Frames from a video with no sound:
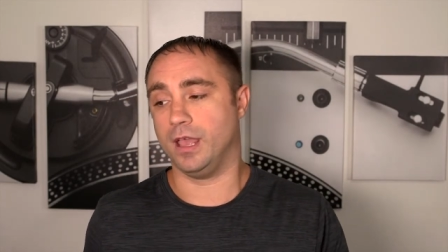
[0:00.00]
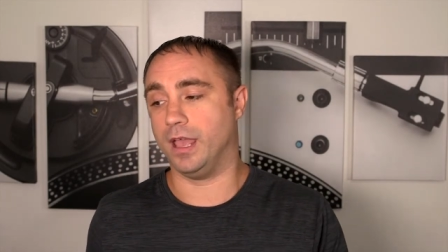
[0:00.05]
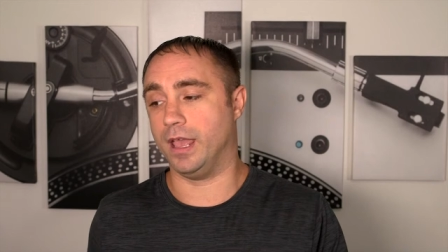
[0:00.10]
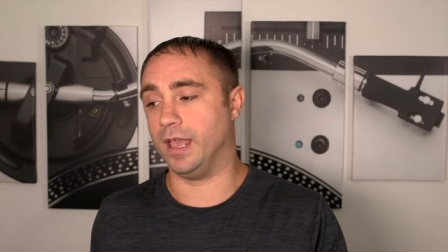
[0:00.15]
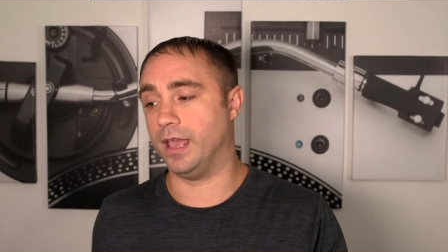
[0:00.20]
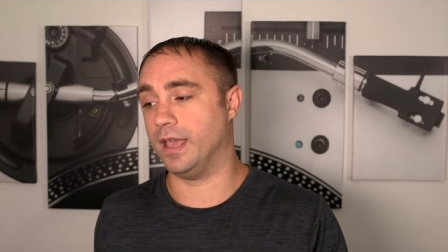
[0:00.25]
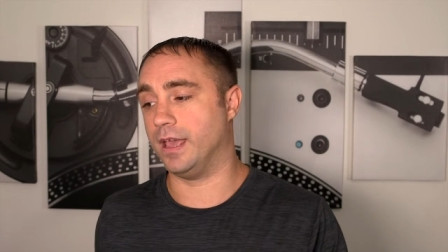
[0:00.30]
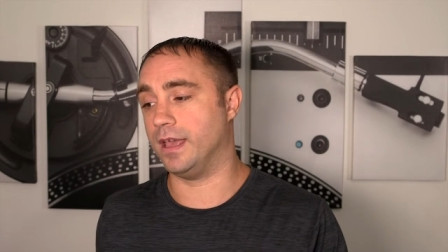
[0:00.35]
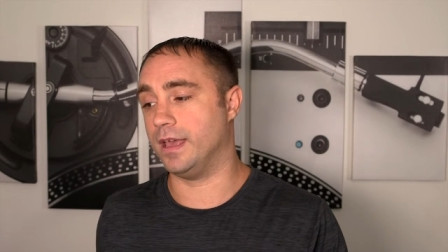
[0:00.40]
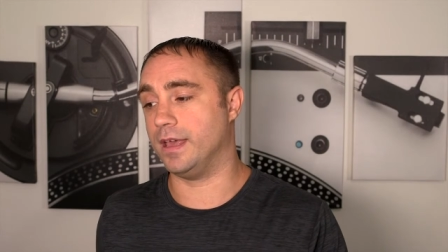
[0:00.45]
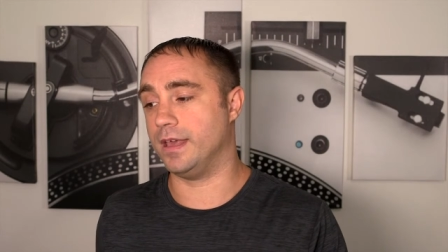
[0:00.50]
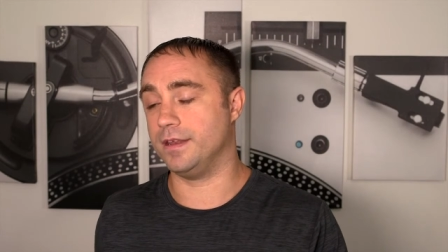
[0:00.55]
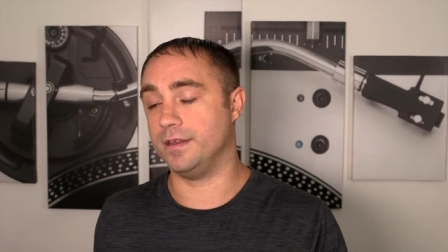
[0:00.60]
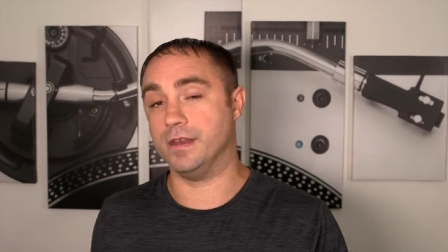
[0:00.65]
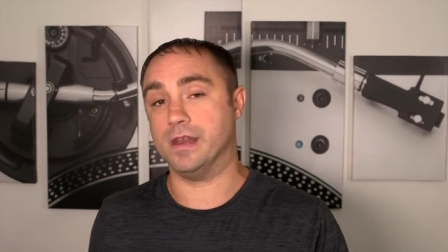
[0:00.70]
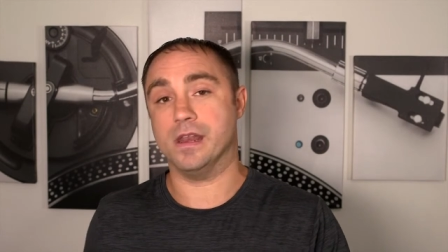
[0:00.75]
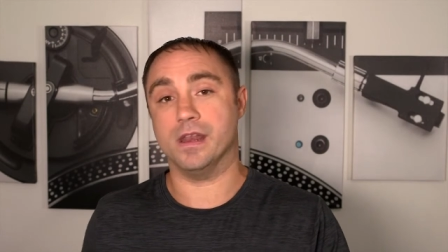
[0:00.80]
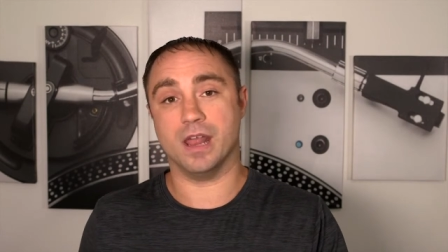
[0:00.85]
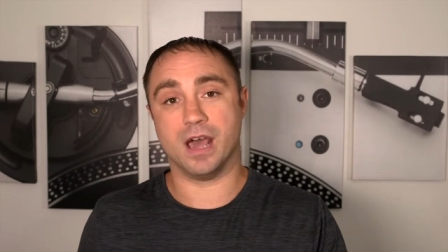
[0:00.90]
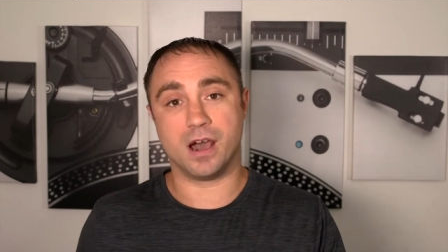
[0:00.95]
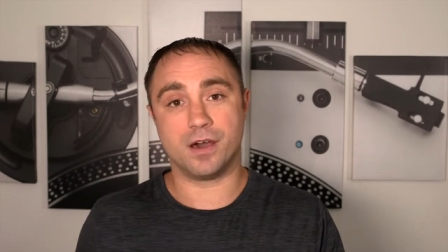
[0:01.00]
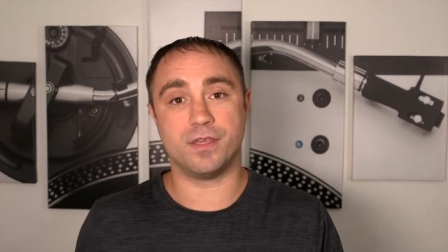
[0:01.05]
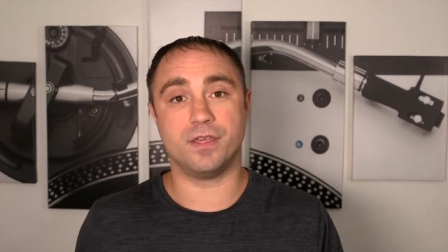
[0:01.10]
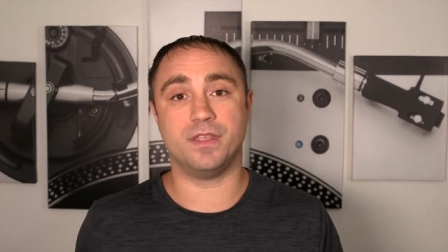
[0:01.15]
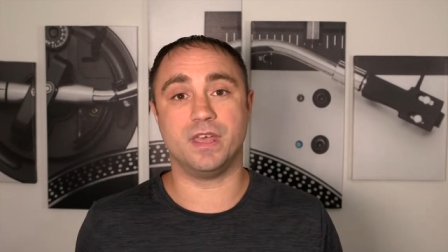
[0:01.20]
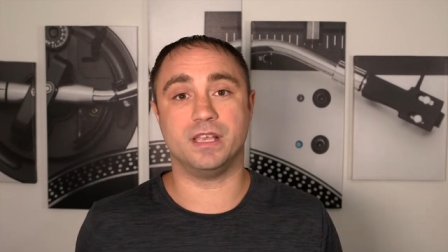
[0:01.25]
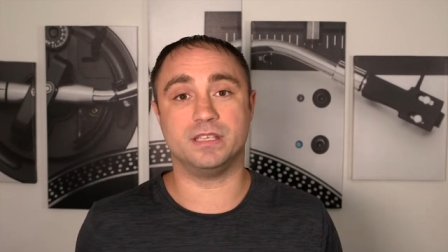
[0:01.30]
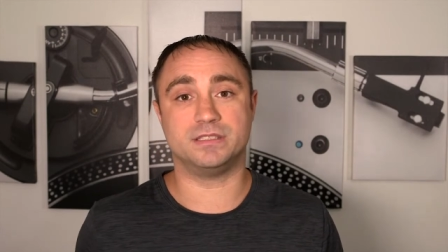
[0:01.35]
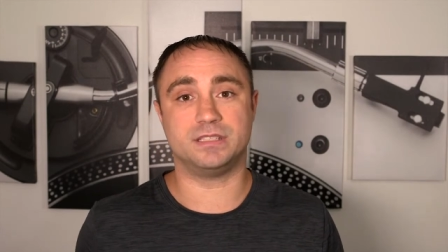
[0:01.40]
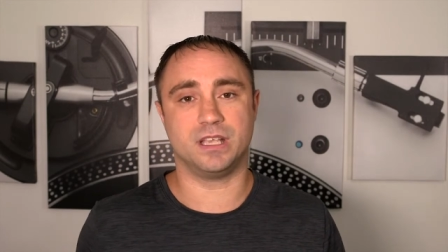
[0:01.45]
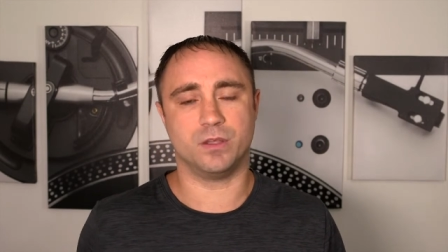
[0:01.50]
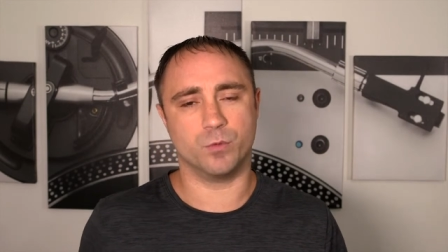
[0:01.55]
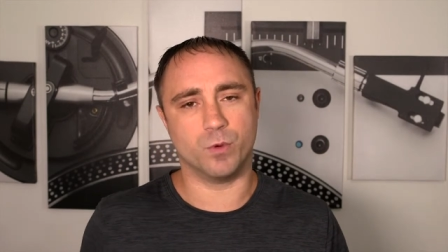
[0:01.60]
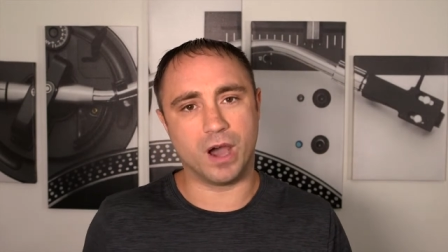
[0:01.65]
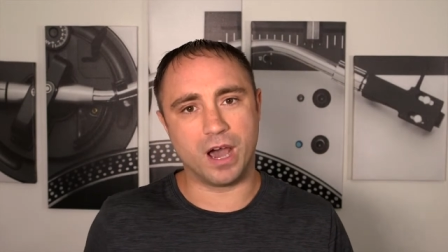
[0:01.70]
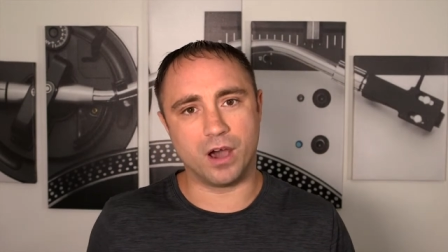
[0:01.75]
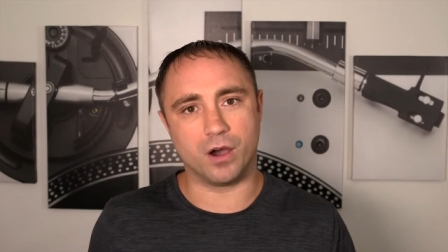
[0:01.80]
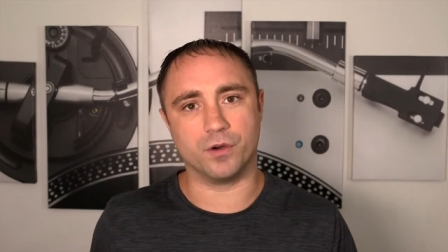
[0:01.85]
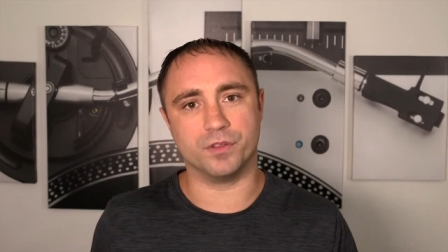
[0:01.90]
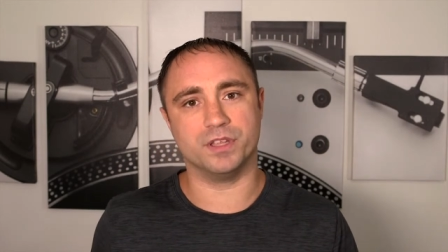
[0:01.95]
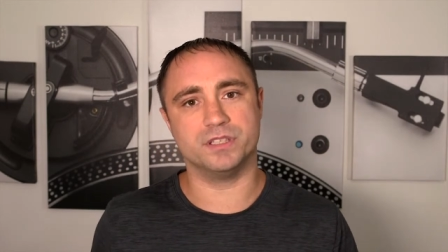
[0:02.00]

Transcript: and now that they see, wow,